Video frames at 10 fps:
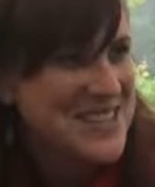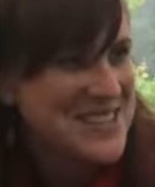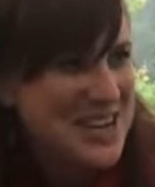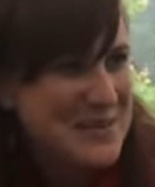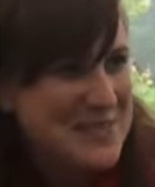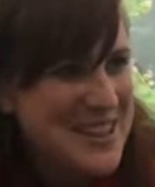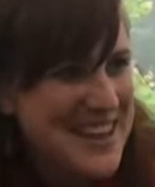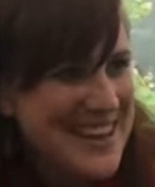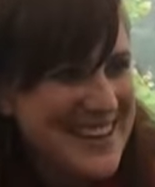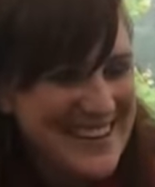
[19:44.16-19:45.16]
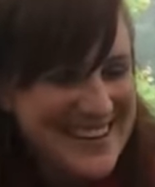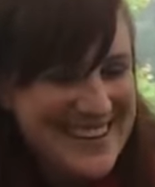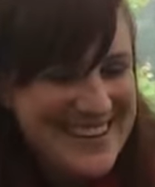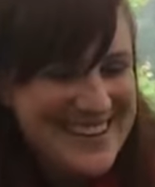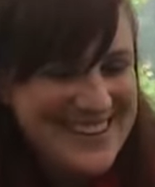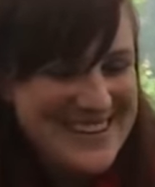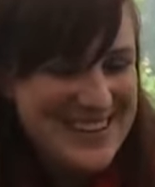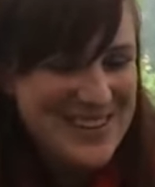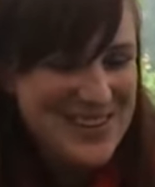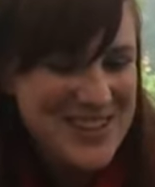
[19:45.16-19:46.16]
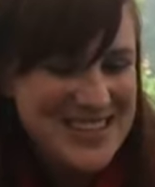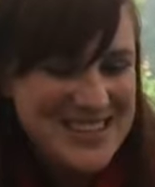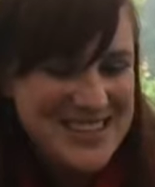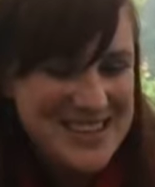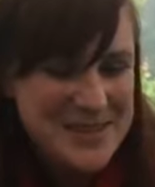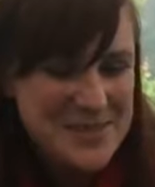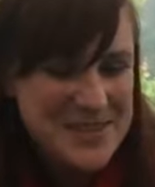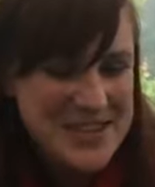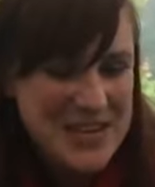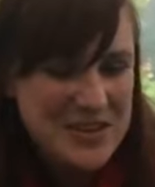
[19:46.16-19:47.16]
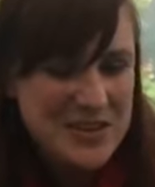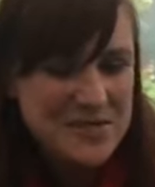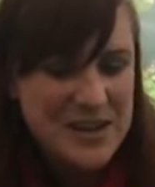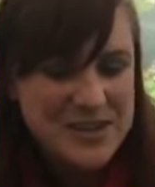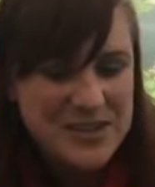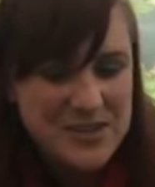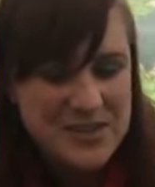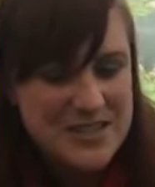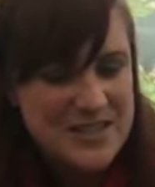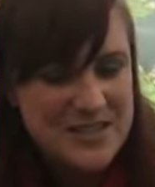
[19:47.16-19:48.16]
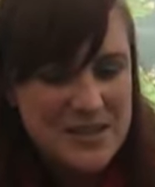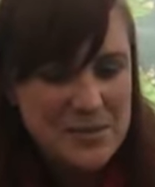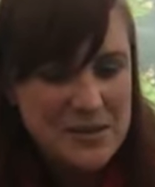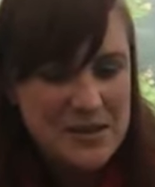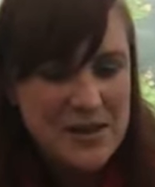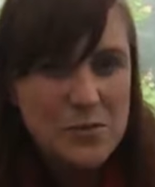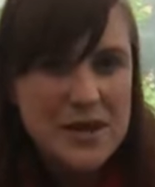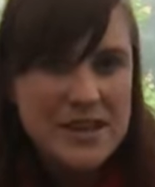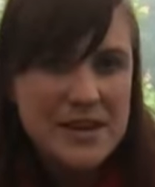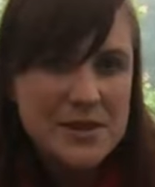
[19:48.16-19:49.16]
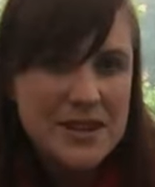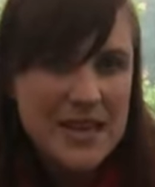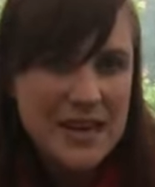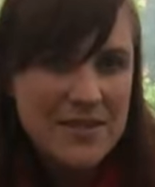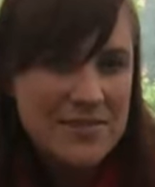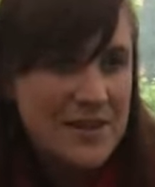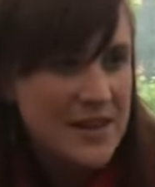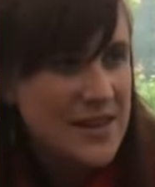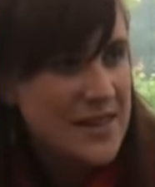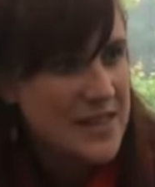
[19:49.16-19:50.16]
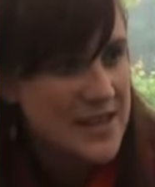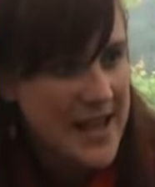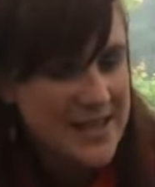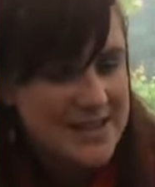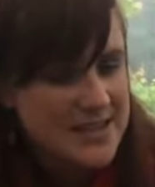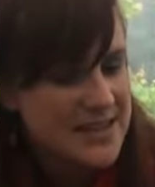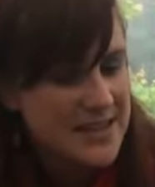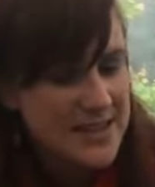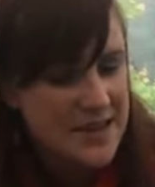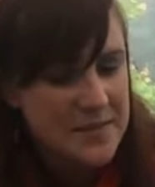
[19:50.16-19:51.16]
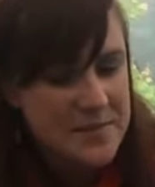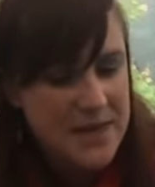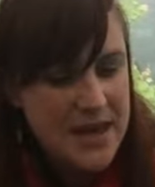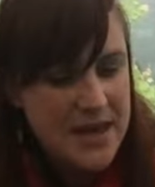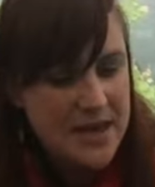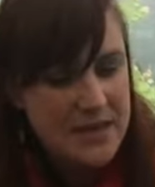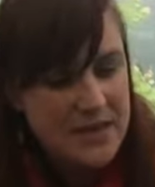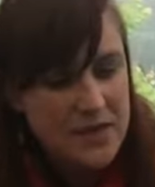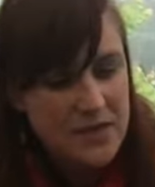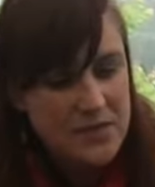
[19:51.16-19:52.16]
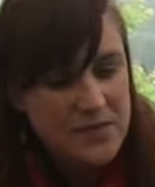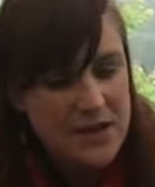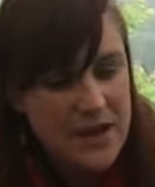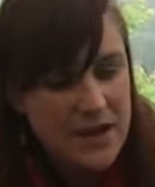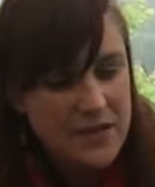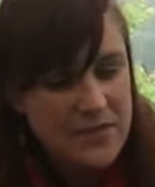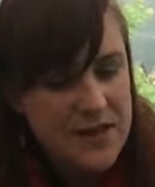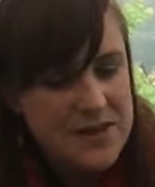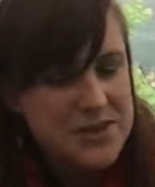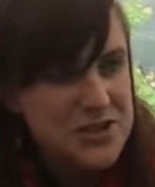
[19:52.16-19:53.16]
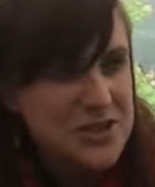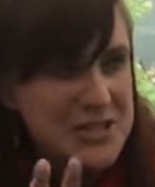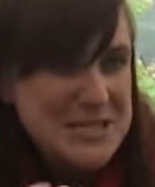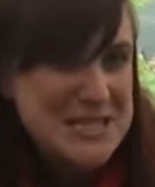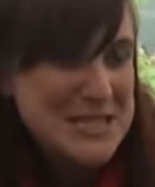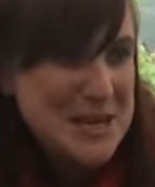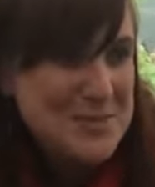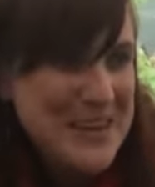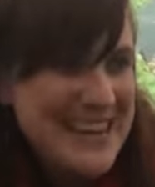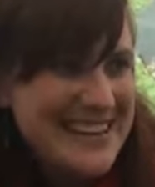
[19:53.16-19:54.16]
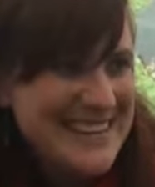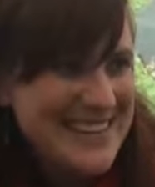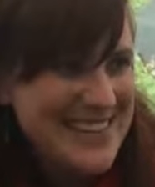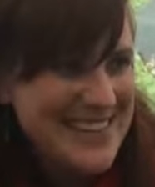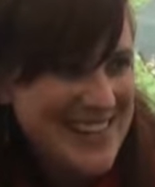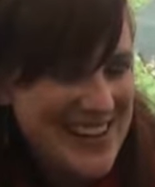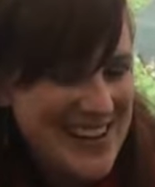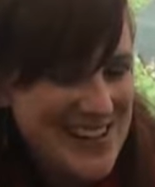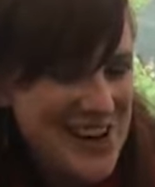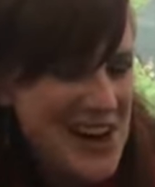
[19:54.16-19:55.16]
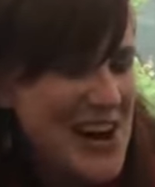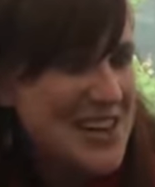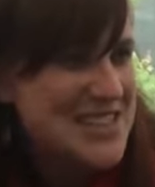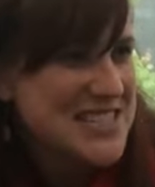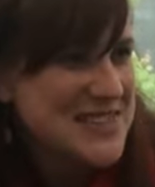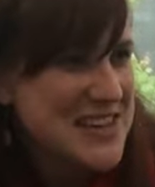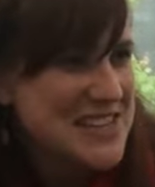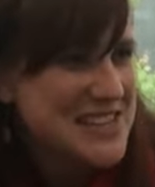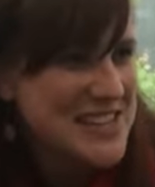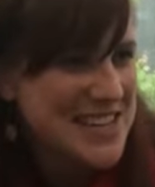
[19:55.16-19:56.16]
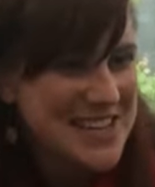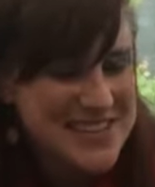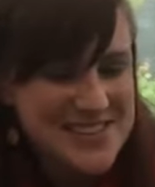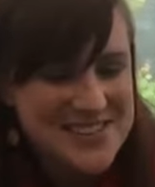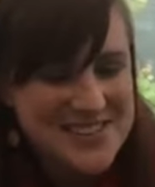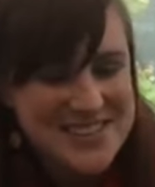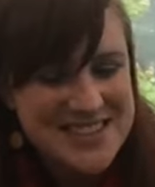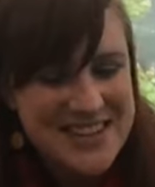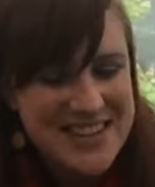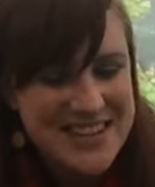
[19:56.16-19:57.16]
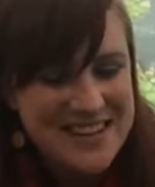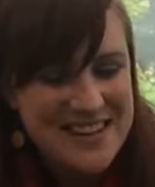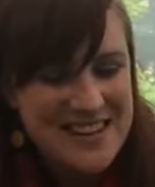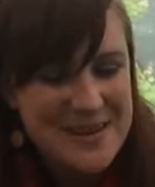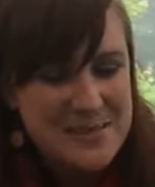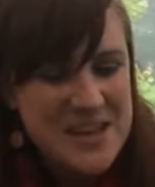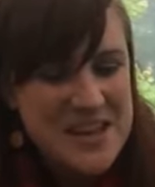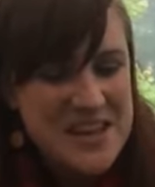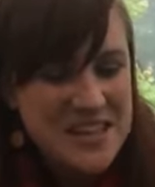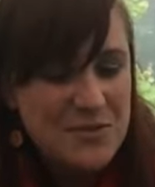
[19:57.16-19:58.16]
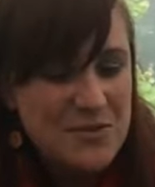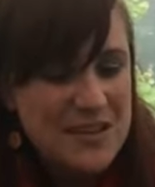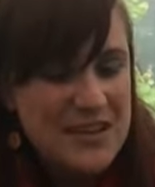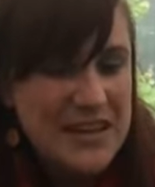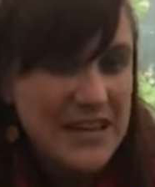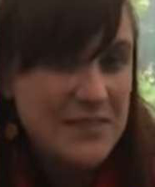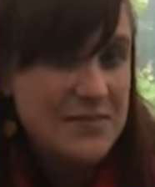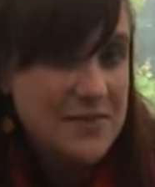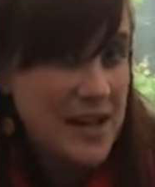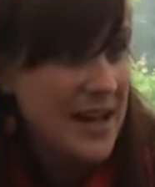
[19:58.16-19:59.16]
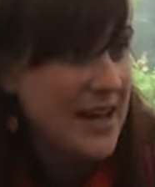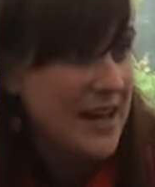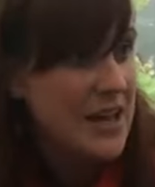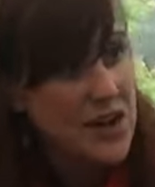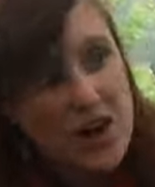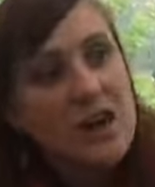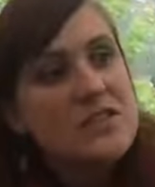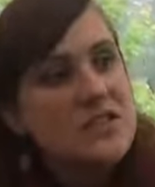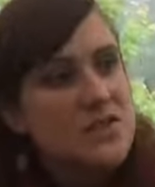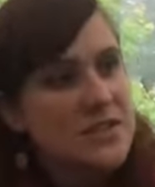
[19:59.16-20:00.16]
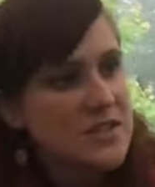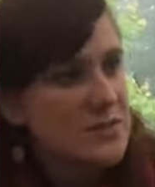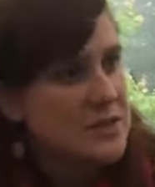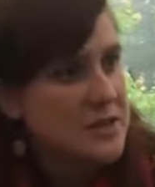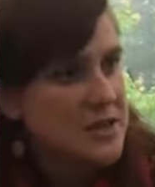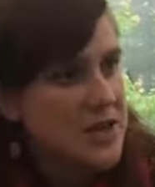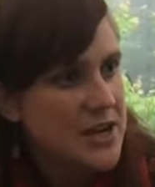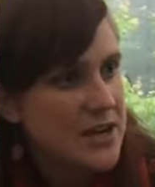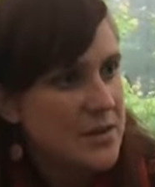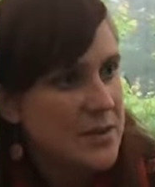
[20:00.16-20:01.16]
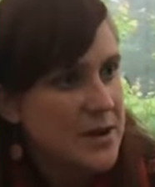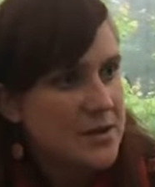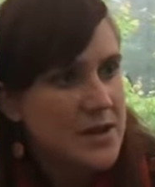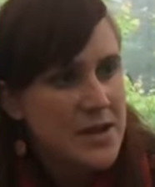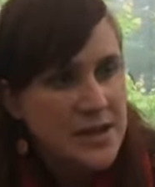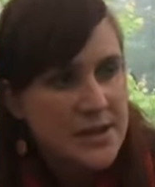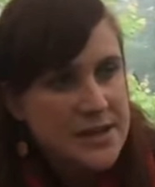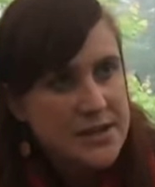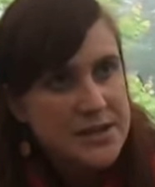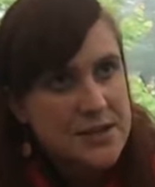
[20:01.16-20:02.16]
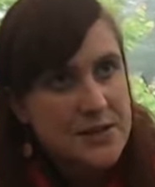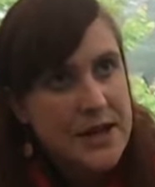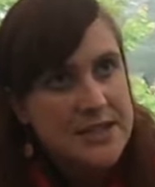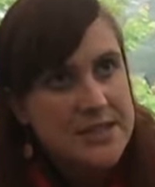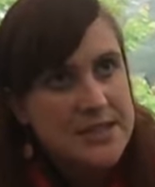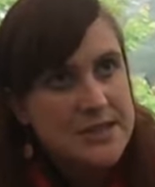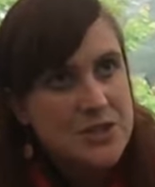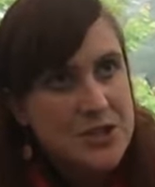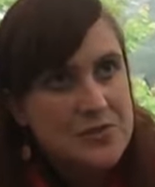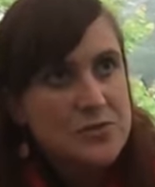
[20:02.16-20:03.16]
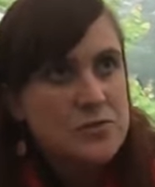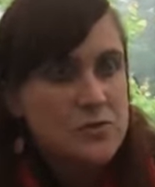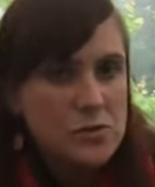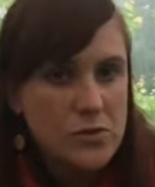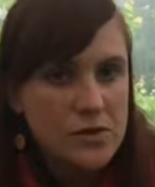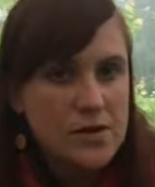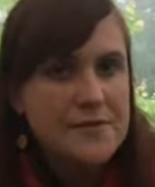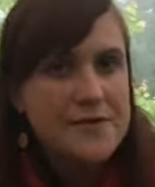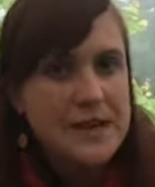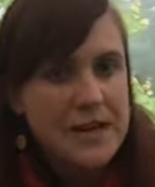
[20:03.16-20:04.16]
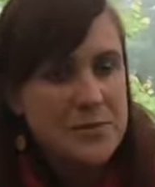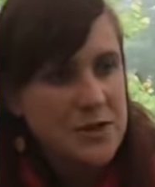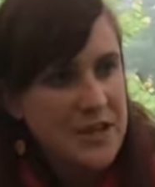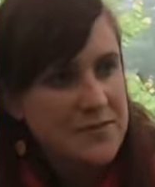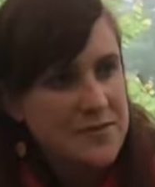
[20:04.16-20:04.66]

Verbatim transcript: on top of the head. Yes, yes. So that's um, the downy fuzz. So this is typically when they would leave the nest. Um, they Their uh, feathers are kind of stubby, so they're mm -hmm. not long and spelt like adults, mm -hmm. and mm-hmm. um, they really can't fly at all. So this is what we were talking about you know, as a general rule, if an animal can't